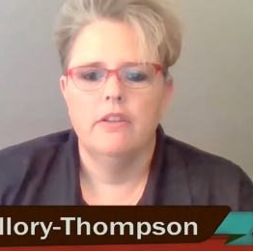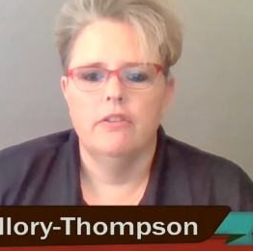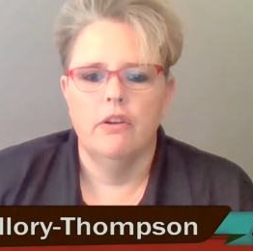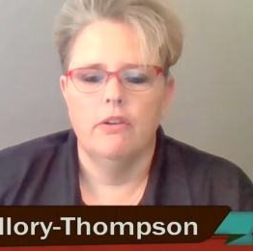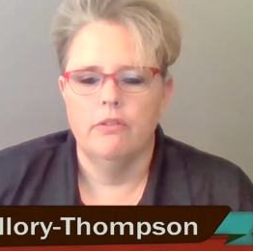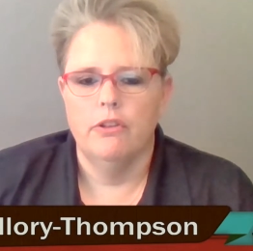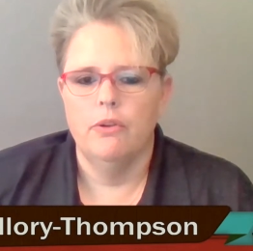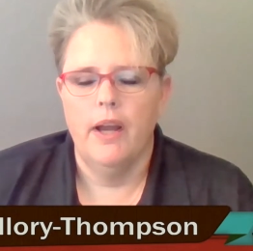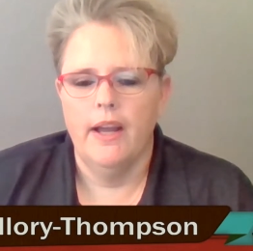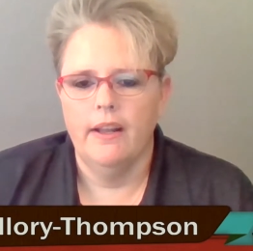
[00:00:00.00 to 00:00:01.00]
So you
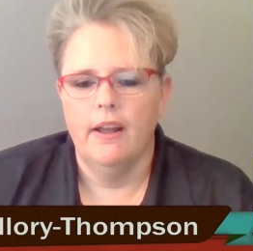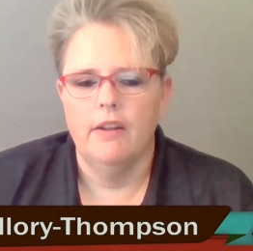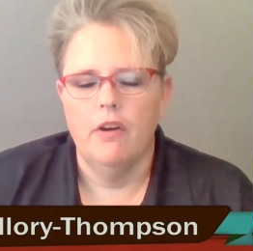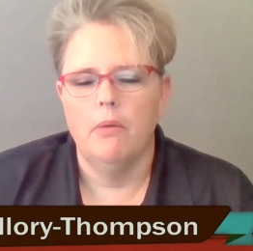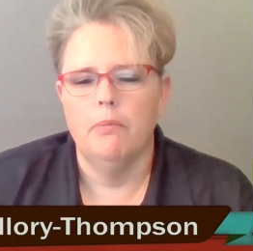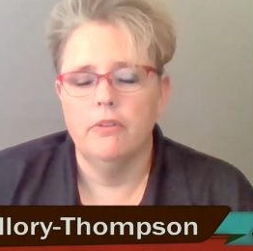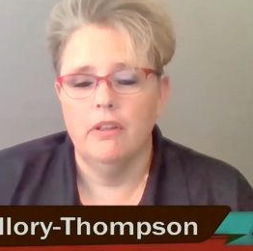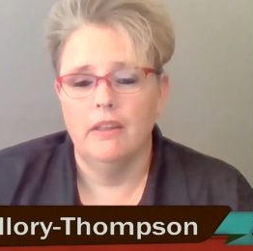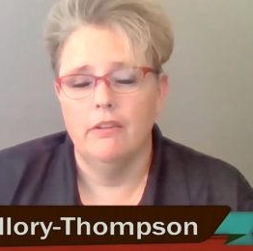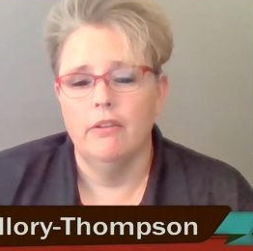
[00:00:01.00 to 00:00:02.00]
had kind of
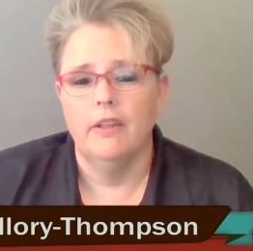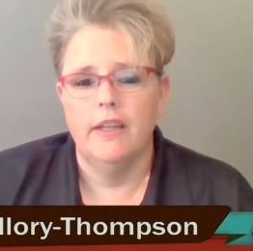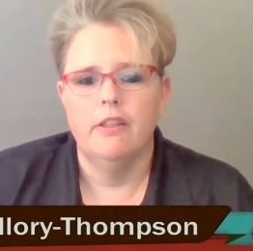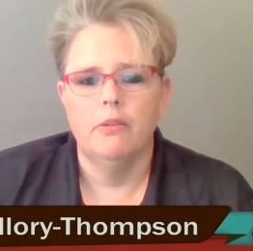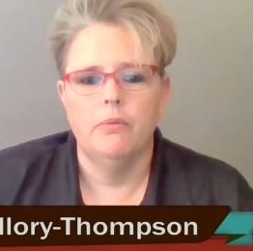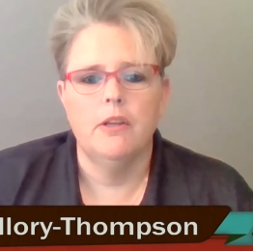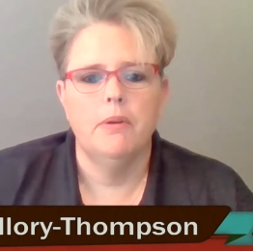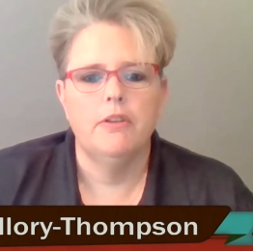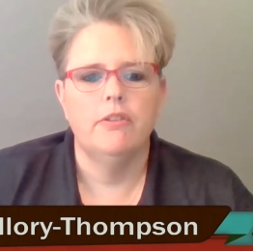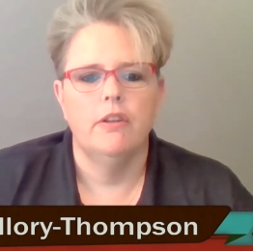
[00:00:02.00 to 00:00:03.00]
almost literally a
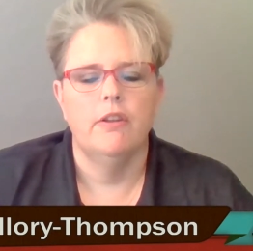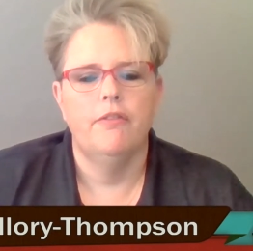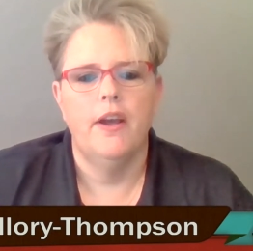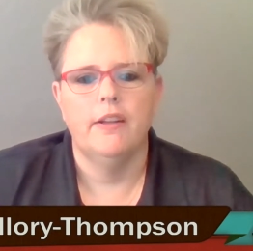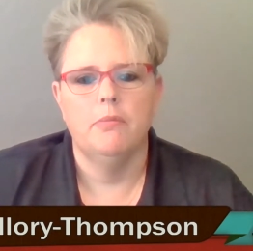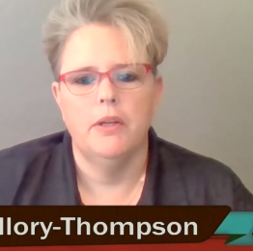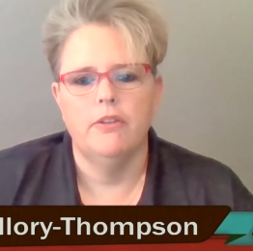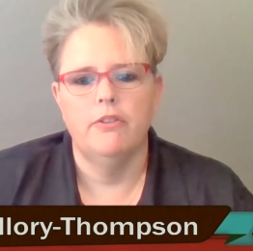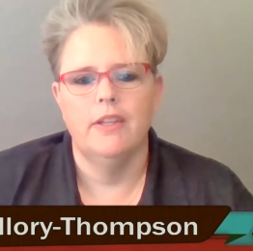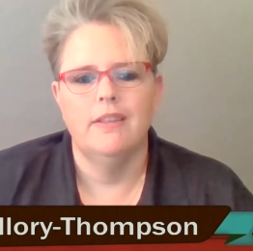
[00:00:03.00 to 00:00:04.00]
three-dimensional effect
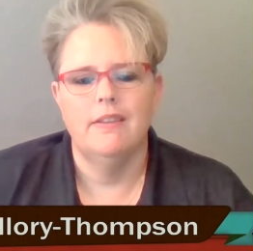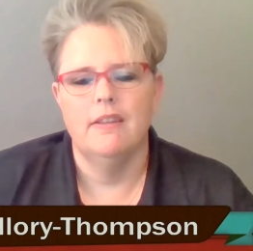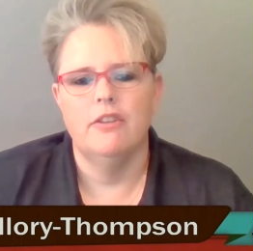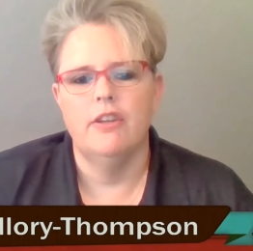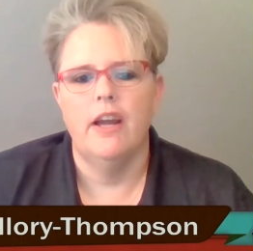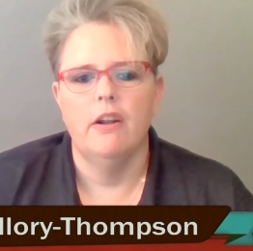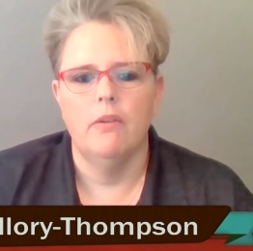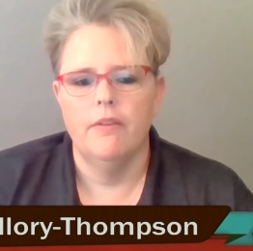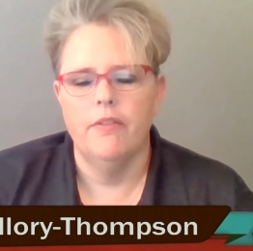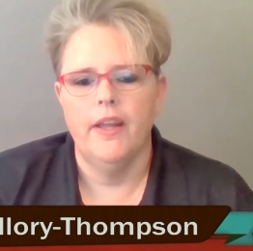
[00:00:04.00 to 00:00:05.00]
because you could see the shadow
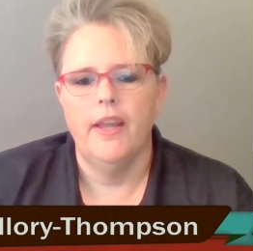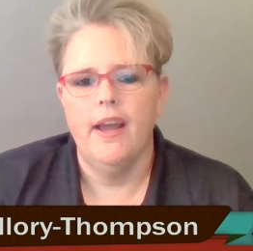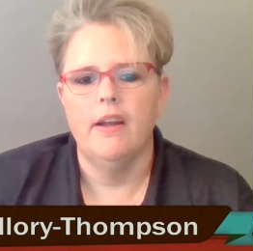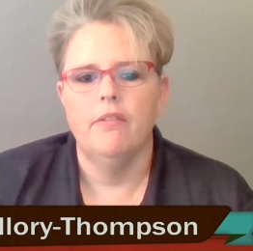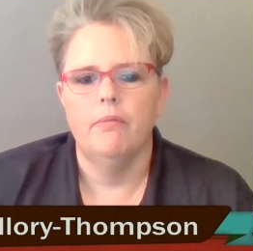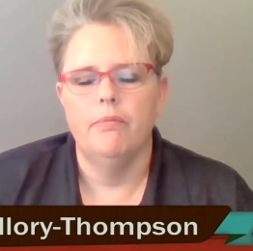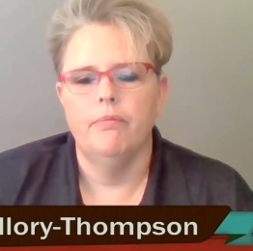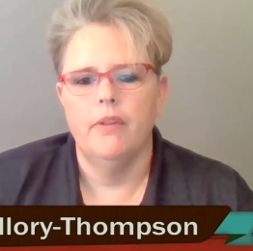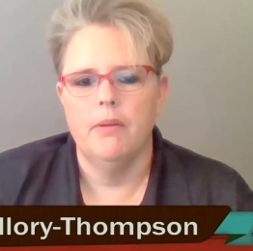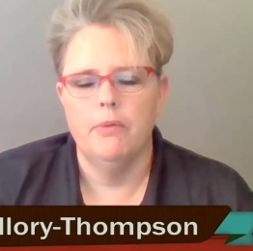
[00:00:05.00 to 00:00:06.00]
of the cat
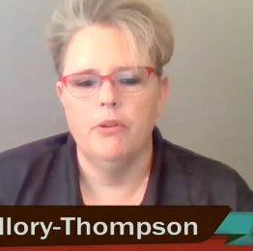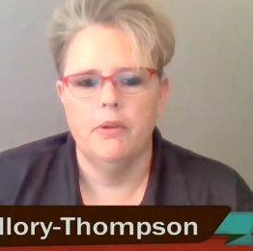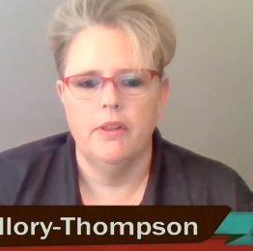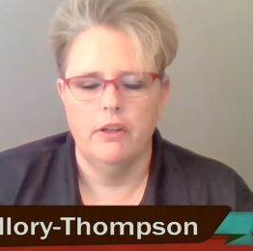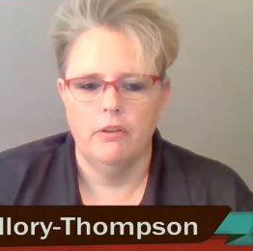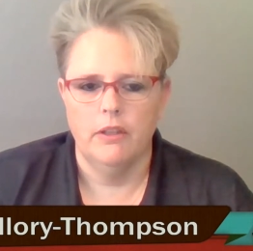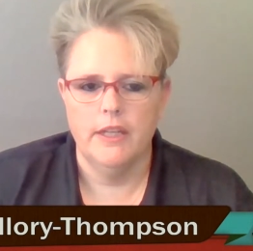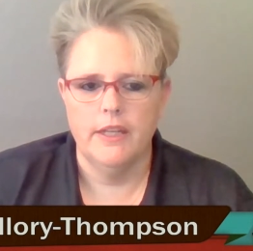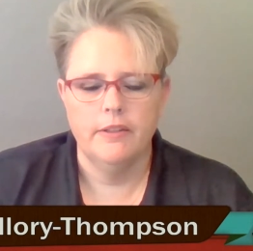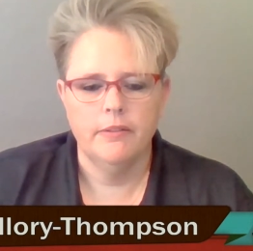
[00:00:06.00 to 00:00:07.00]
in between the
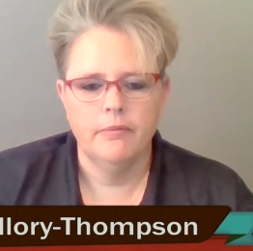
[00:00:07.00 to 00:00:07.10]
acrylic.